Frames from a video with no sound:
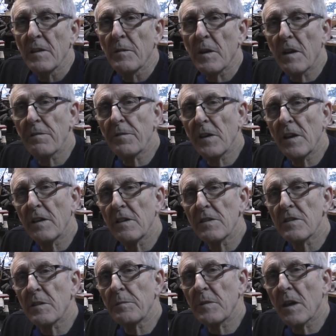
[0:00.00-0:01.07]
what I find
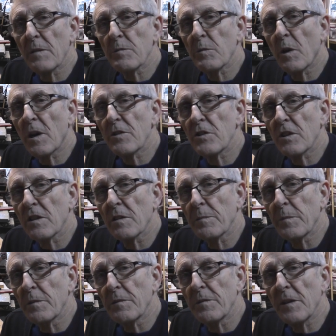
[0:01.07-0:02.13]
is sometimes watching the
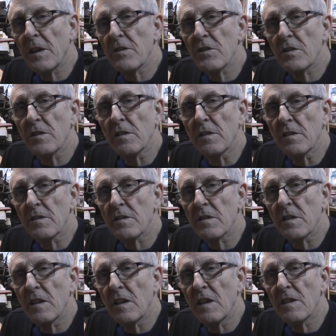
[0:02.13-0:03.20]
professionals
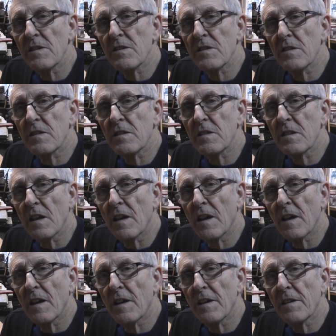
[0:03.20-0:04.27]
is
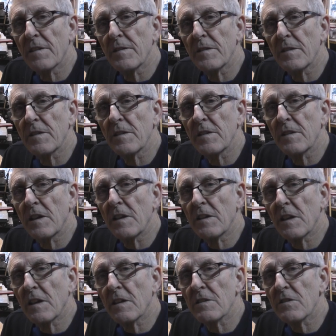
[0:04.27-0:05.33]
they
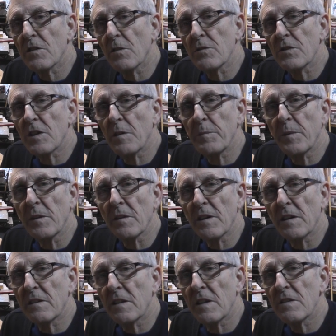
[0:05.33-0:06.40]
think it's so simple
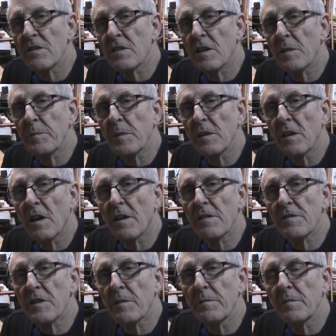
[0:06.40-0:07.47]
that they skip a lot
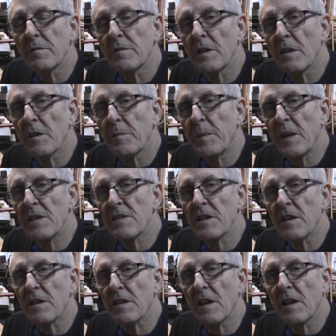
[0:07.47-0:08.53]
of some very
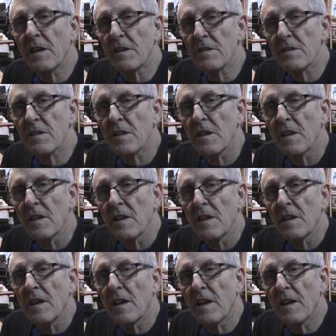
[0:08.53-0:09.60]
basic things.
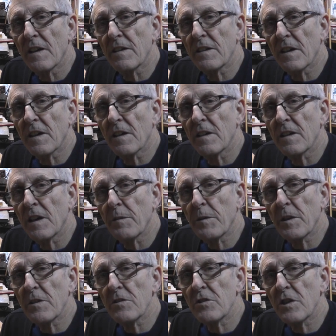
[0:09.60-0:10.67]
And I
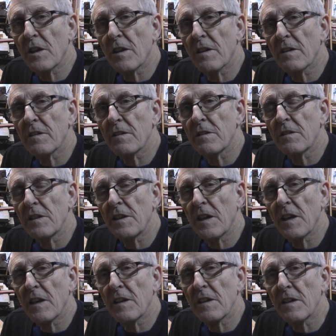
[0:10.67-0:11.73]
want to share
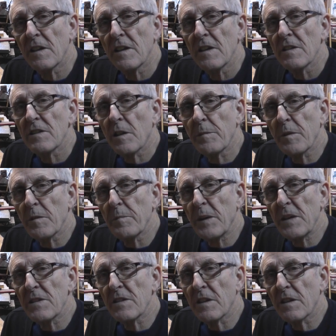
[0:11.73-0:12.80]
today some of the
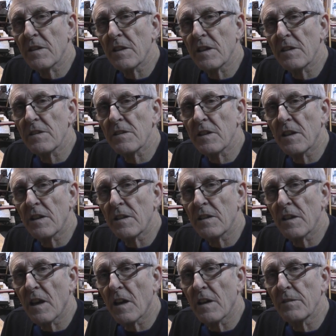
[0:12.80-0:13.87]
basic things
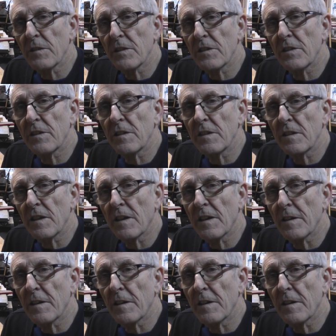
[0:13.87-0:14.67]
that I've learned.